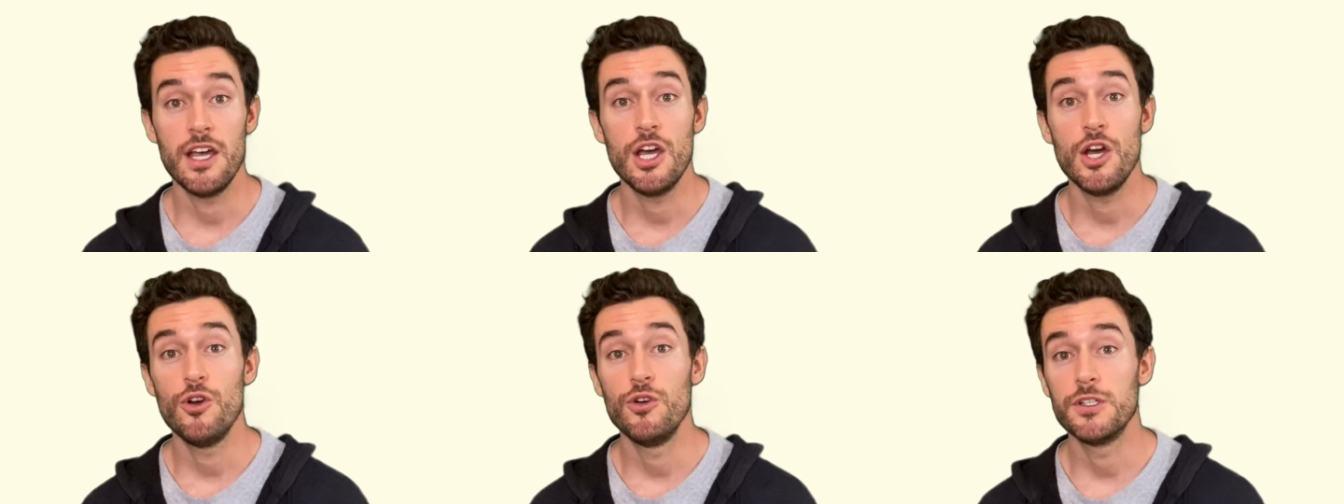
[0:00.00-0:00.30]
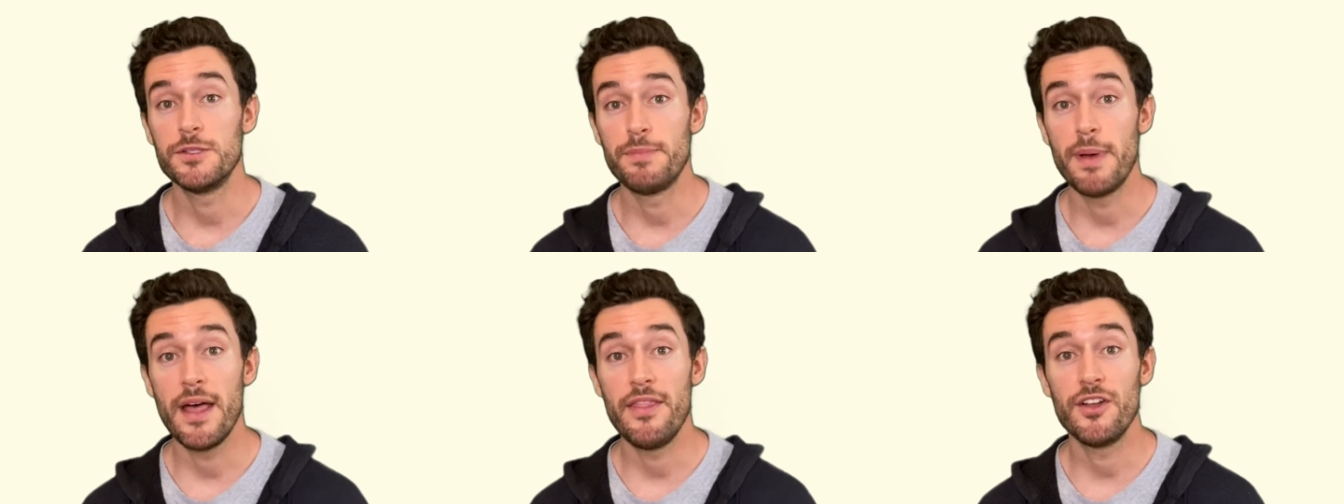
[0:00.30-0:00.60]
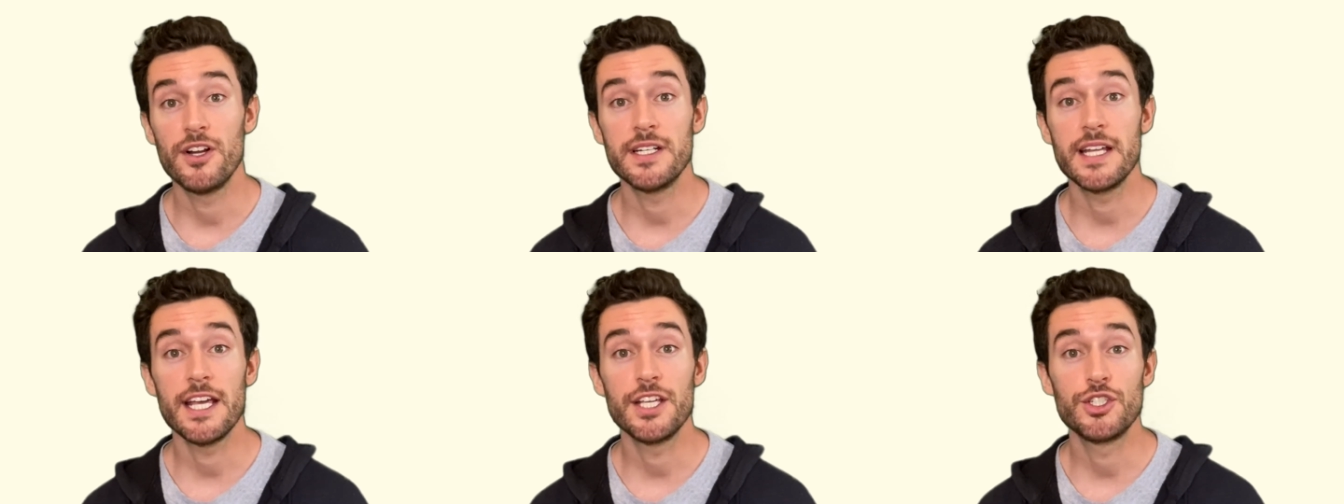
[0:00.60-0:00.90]
who spend their
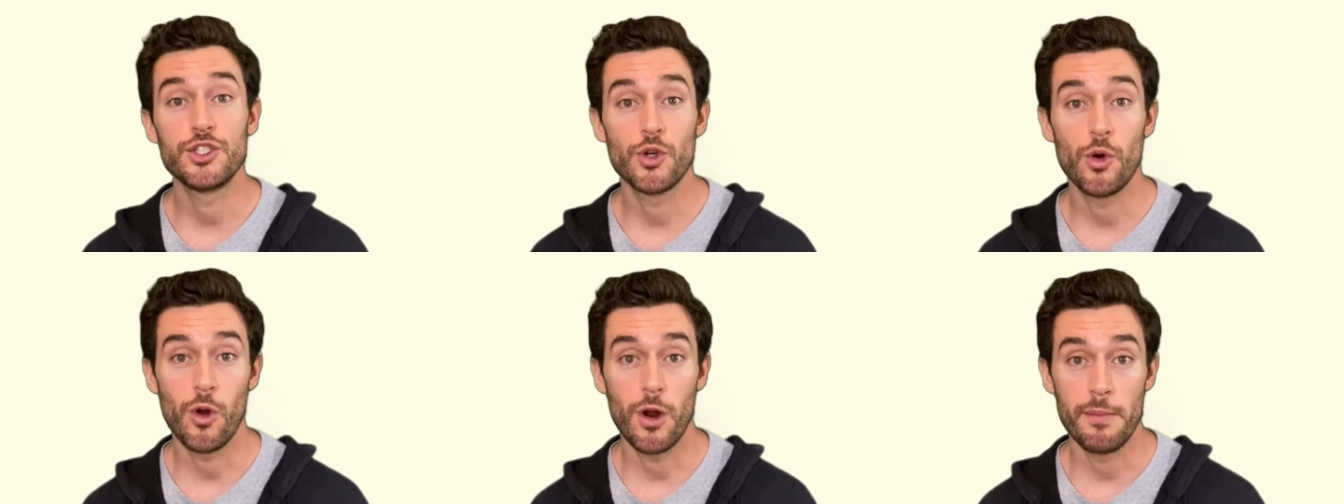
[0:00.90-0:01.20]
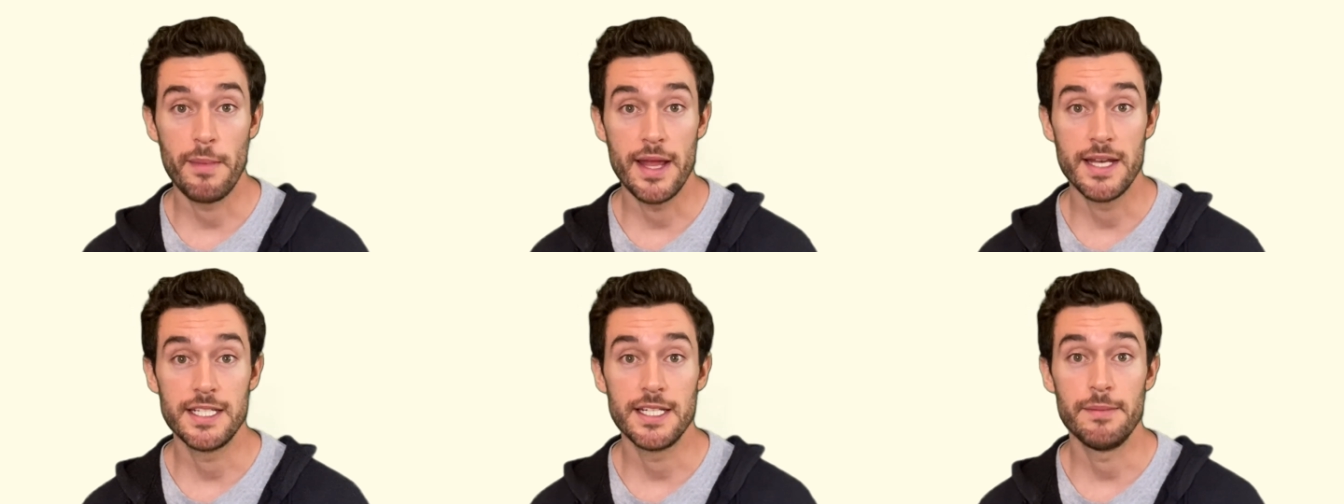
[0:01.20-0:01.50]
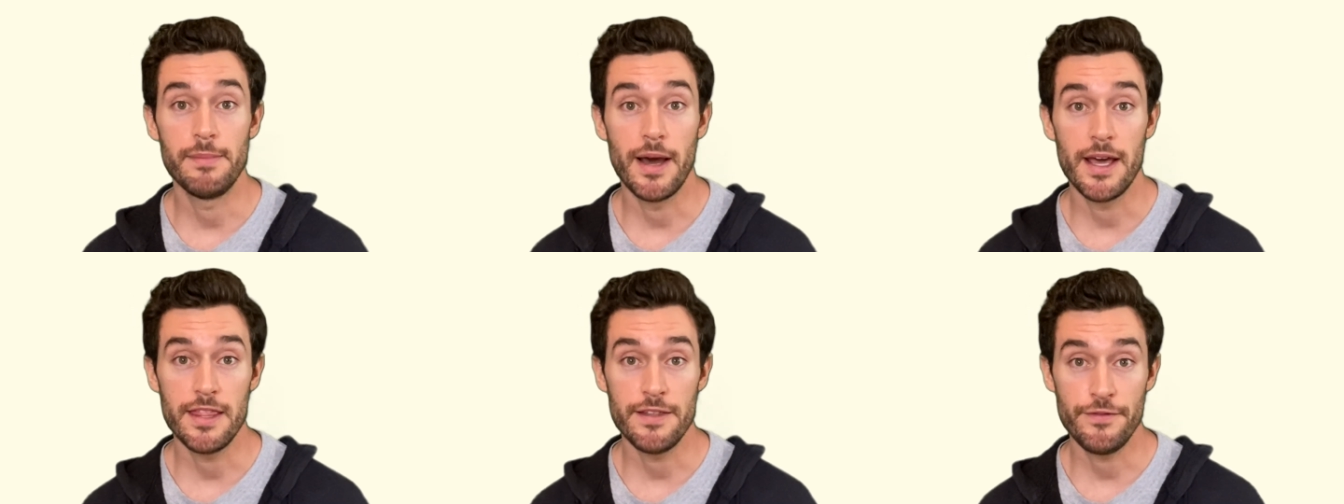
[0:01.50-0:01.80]
days tormented
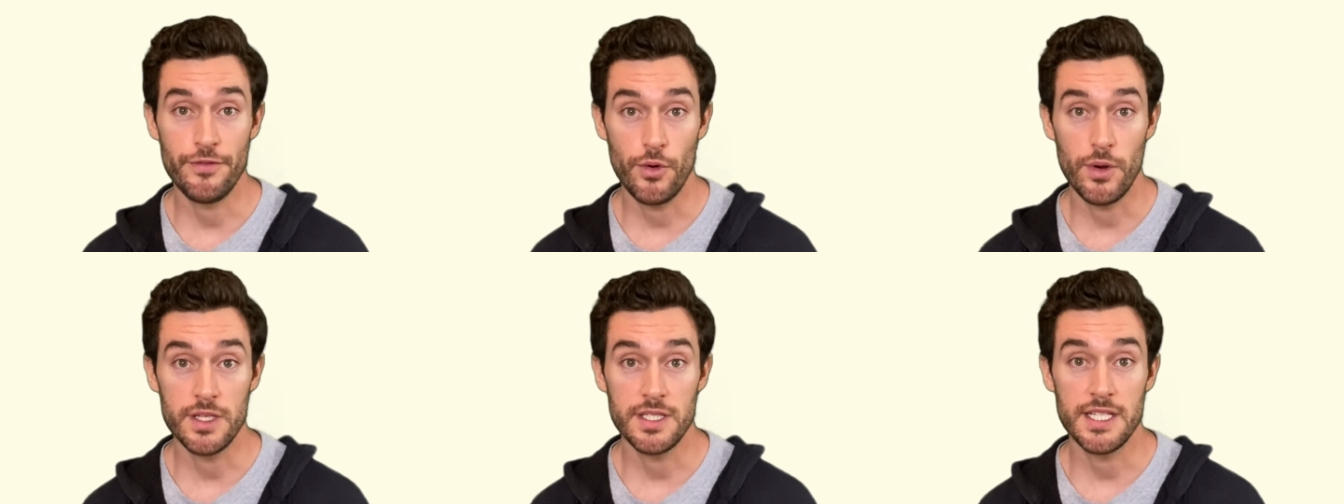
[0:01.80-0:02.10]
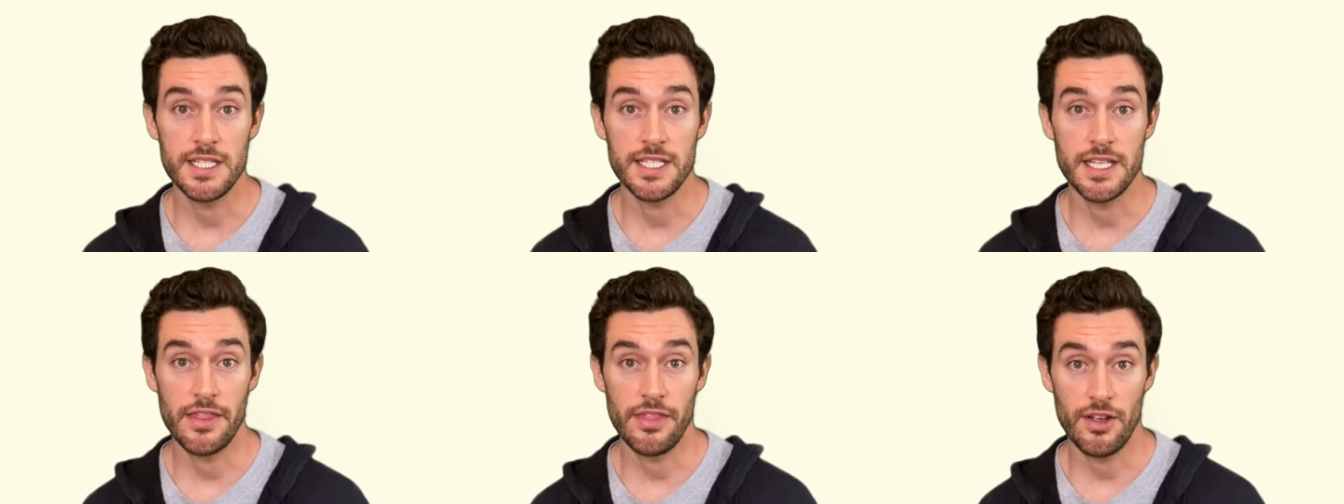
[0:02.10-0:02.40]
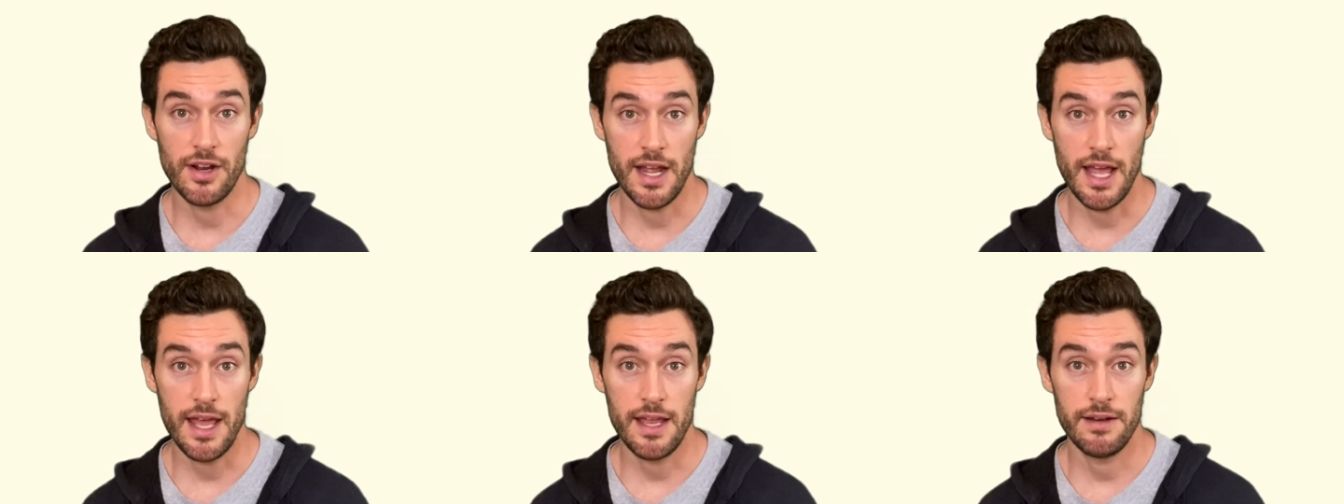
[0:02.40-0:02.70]
by the voices in their
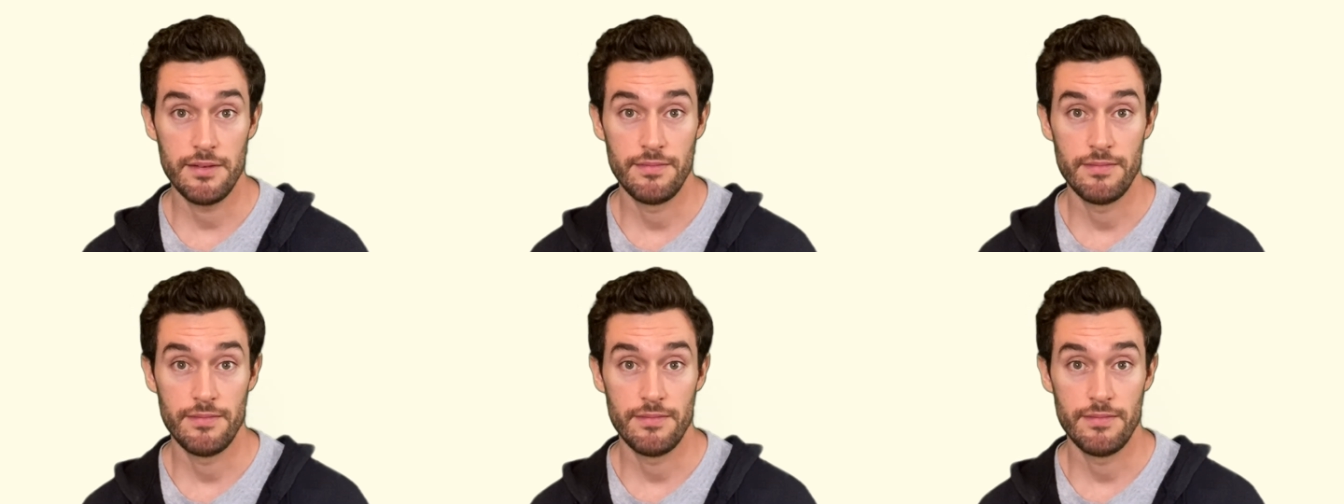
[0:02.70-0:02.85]
head.